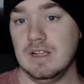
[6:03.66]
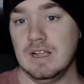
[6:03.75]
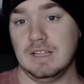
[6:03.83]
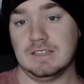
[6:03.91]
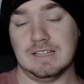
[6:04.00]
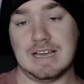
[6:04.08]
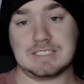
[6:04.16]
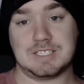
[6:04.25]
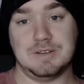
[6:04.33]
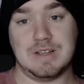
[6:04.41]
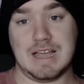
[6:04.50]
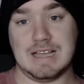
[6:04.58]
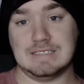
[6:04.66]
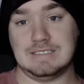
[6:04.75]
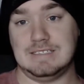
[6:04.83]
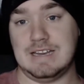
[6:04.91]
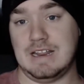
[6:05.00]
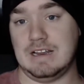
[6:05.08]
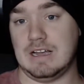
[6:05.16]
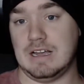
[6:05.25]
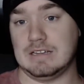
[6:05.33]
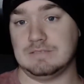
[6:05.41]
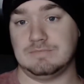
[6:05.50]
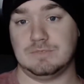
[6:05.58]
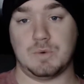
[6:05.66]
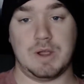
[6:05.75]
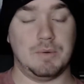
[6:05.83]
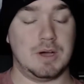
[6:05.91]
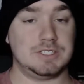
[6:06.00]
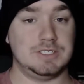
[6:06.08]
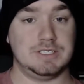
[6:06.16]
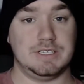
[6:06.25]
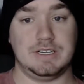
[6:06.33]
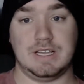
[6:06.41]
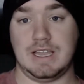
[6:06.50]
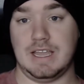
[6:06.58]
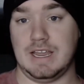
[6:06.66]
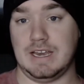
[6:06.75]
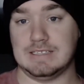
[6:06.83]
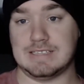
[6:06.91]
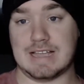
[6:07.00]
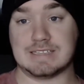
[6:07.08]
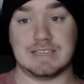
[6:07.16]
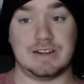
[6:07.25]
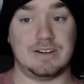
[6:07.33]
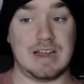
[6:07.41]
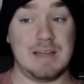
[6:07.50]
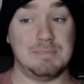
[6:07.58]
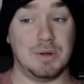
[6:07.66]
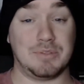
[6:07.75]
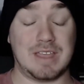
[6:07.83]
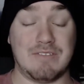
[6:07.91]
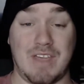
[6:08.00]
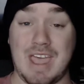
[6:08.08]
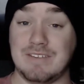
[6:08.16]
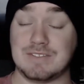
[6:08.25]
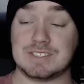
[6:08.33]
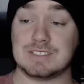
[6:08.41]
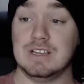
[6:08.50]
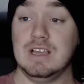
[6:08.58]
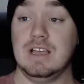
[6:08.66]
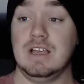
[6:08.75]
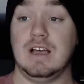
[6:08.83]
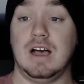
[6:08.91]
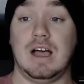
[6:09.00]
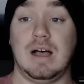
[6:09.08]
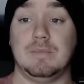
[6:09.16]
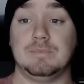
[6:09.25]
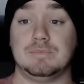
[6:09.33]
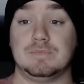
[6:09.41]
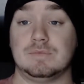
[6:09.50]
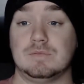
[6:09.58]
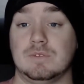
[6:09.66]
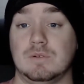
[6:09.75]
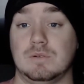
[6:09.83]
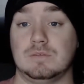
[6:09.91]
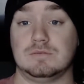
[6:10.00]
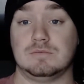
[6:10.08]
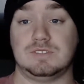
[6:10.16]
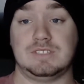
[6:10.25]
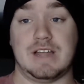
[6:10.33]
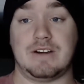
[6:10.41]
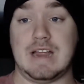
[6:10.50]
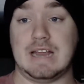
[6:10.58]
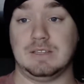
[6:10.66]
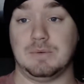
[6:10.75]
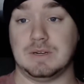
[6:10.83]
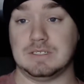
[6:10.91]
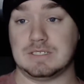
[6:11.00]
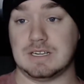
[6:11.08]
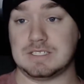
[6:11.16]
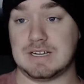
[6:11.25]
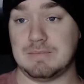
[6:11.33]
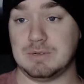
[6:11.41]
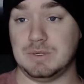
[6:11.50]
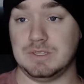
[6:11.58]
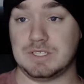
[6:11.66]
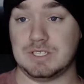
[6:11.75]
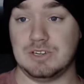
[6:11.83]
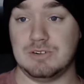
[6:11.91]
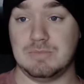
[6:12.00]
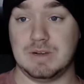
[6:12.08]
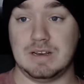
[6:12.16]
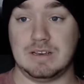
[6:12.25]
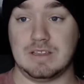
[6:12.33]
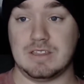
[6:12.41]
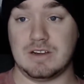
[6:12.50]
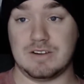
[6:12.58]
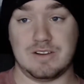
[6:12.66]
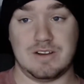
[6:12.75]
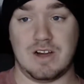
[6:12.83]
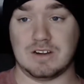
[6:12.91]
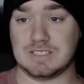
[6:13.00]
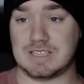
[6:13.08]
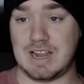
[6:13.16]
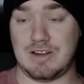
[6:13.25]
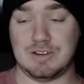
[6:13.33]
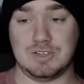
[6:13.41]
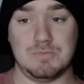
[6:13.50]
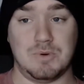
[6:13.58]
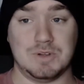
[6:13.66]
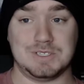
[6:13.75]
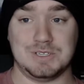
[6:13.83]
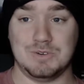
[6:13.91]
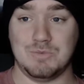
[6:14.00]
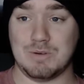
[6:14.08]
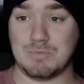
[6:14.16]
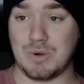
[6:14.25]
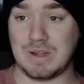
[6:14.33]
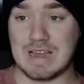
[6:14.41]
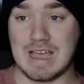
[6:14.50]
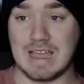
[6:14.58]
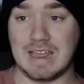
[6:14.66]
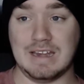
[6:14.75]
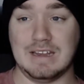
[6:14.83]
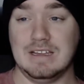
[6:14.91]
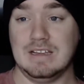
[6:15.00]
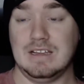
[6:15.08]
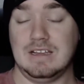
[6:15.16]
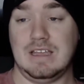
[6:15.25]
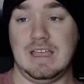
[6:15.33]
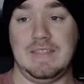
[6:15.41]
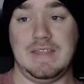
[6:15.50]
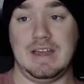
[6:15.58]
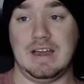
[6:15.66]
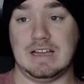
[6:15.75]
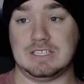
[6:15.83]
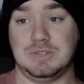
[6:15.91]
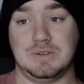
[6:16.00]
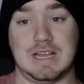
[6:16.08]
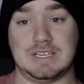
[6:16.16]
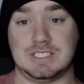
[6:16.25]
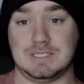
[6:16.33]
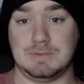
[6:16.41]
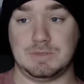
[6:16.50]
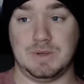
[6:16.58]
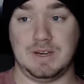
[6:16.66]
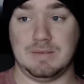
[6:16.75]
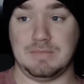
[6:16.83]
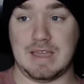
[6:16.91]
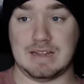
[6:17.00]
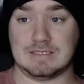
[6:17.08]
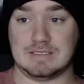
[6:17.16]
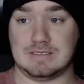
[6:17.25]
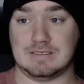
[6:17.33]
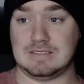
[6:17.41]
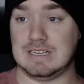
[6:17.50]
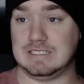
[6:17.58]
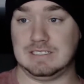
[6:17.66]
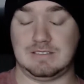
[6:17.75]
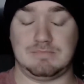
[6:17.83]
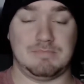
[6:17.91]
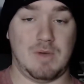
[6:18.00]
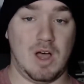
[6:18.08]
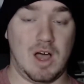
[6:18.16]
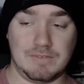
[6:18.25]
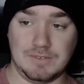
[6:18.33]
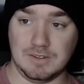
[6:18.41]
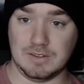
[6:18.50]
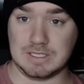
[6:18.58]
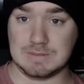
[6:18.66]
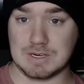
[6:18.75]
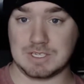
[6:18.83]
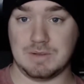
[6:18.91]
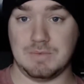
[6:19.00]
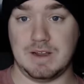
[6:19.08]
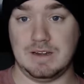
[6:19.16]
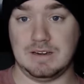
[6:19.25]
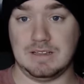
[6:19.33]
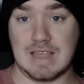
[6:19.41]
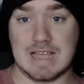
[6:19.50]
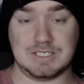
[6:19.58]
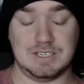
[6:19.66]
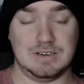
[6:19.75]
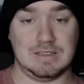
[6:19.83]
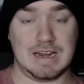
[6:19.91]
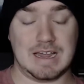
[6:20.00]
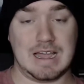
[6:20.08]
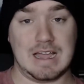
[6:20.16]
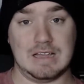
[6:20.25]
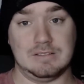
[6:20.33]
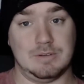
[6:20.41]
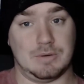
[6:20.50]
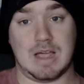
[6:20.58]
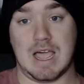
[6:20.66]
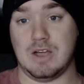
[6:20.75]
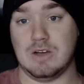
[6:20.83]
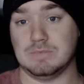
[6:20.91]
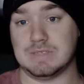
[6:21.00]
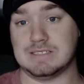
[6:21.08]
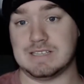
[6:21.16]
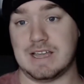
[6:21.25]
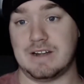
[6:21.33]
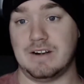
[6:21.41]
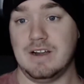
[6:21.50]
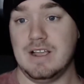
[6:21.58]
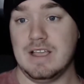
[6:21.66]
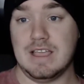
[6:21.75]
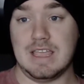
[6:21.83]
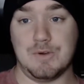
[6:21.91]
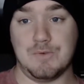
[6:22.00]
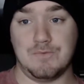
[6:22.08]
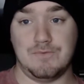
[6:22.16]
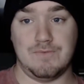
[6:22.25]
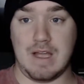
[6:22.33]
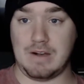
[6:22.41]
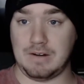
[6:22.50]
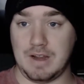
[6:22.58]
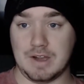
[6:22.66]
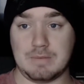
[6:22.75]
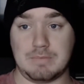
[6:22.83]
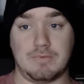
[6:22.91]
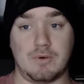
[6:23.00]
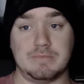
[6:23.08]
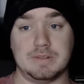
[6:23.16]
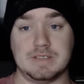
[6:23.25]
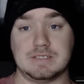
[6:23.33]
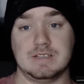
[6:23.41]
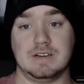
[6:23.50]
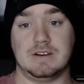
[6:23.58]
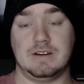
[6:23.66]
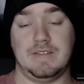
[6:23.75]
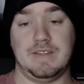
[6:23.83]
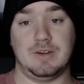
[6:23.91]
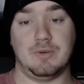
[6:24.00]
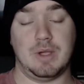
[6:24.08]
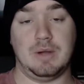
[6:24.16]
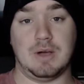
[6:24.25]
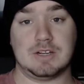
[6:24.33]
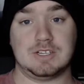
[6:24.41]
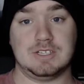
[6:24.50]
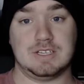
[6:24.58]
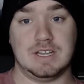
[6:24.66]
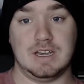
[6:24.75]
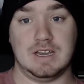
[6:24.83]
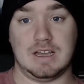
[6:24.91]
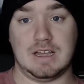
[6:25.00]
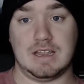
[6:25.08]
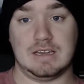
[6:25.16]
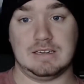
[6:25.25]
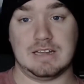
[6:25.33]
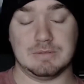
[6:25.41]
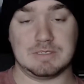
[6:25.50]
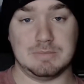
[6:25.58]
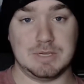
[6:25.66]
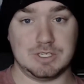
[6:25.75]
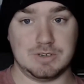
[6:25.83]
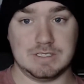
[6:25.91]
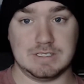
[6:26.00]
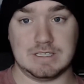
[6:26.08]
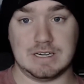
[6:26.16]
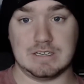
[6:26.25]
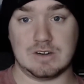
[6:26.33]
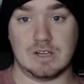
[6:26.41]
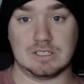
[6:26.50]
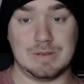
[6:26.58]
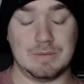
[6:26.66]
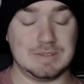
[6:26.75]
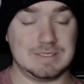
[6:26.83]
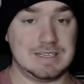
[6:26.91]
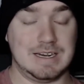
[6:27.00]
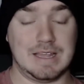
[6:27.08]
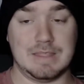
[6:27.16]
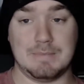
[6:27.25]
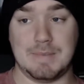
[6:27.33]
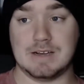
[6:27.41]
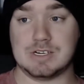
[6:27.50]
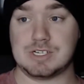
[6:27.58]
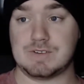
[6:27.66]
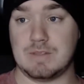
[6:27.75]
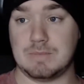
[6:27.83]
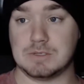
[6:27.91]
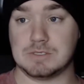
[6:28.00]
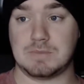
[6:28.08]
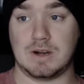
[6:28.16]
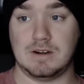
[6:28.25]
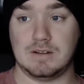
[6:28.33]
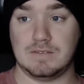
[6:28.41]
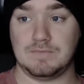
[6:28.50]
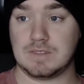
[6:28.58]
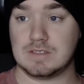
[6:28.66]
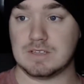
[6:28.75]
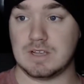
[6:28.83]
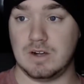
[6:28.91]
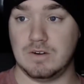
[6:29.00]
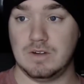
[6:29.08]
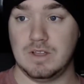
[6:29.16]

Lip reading: The last 2 guys, Dwayne Washington and Zach Zenner, I both gave Fs. Zenner had the 1 touchdown between the 2, but their yards of carry, 2.2, 1.9. And then 2 catches between them. That's just awful, especially when last year there were high hopes on Zenner. He very underperformed this year, and then Dwayne Washington dealt with some injuries and then just ultimately was sitting on the bench for the most part. So